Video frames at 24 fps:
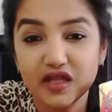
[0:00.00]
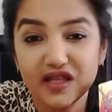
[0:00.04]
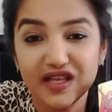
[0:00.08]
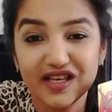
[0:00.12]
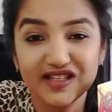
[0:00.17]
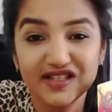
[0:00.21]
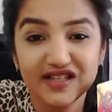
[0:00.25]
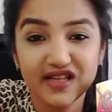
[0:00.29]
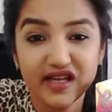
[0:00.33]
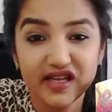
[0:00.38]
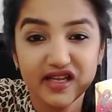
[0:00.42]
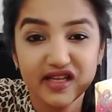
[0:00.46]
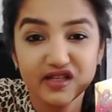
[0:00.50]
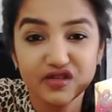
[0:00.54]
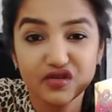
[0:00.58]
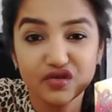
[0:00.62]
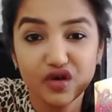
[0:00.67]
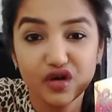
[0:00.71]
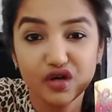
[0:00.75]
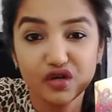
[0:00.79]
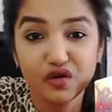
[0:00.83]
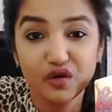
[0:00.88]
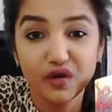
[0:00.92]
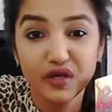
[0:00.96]
they said
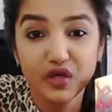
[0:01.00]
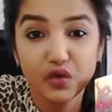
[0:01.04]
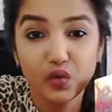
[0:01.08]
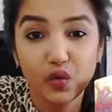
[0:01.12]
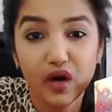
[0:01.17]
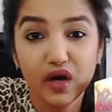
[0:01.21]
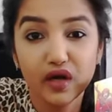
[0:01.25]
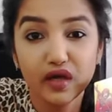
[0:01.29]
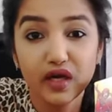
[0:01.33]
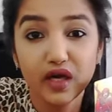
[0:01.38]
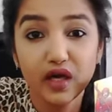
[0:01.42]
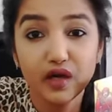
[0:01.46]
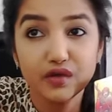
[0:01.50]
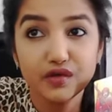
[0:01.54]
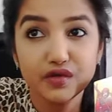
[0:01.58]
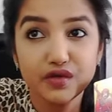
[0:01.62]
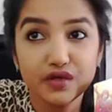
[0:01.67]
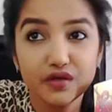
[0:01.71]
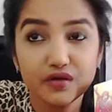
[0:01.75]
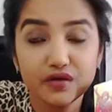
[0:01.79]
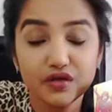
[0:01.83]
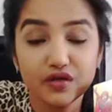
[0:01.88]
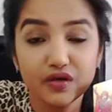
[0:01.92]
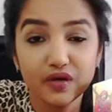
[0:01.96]
it's not going to work out
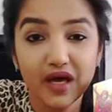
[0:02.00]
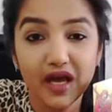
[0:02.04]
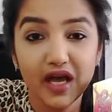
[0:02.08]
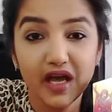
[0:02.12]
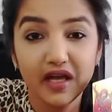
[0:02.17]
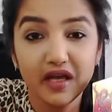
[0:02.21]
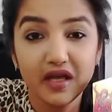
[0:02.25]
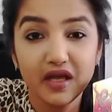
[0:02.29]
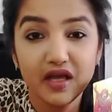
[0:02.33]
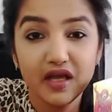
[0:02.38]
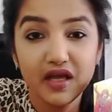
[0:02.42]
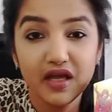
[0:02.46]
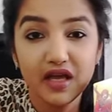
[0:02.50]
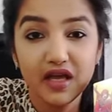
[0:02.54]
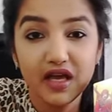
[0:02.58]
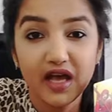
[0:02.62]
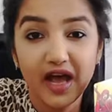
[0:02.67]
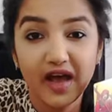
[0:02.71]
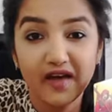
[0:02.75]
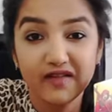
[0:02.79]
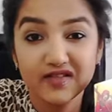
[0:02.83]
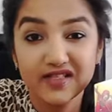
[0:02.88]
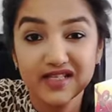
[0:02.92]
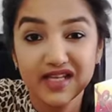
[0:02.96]
should i
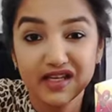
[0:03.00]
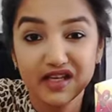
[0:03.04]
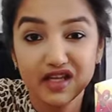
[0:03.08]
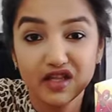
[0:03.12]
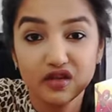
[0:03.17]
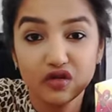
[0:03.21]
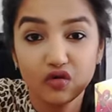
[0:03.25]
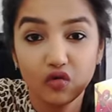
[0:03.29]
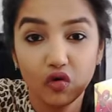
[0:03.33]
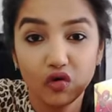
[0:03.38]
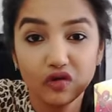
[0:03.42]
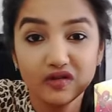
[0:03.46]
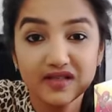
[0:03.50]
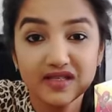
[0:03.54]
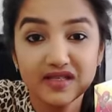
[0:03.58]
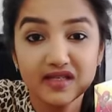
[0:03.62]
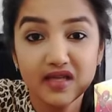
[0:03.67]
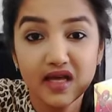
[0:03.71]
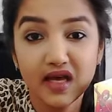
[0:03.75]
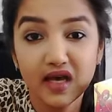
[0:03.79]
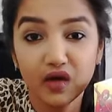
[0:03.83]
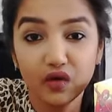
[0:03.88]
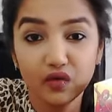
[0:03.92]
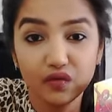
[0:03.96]
have second thoughts
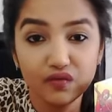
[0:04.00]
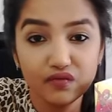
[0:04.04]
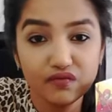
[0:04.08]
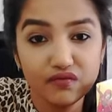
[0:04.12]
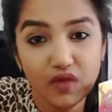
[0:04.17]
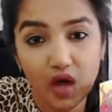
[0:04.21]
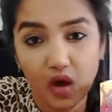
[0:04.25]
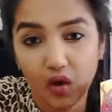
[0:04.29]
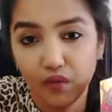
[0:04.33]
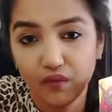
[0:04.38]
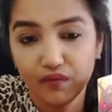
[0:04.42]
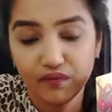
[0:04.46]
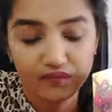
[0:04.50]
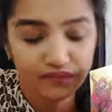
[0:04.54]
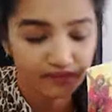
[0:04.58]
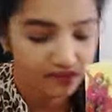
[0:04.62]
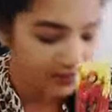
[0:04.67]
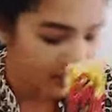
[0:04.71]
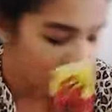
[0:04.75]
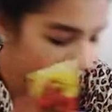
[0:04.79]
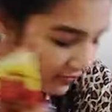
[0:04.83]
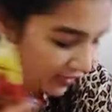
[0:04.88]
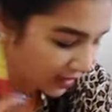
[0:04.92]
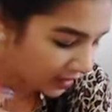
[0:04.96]
now no
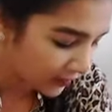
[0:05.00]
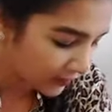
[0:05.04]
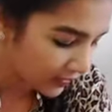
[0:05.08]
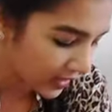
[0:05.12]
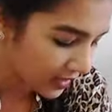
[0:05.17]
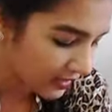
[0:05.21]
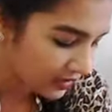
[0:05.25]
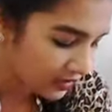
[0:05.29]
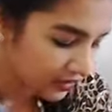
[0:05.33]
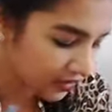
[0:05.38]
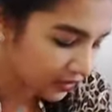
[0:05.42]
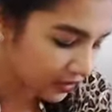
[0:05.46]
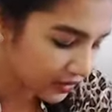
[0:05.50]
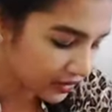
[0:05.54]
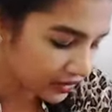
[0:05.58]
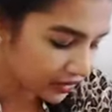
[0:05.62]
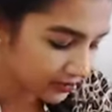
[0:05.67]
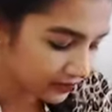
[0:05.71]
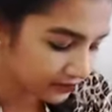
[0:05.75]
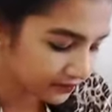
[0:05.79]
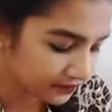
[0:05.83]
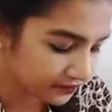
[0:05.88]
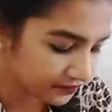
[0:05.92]
nothing of that sort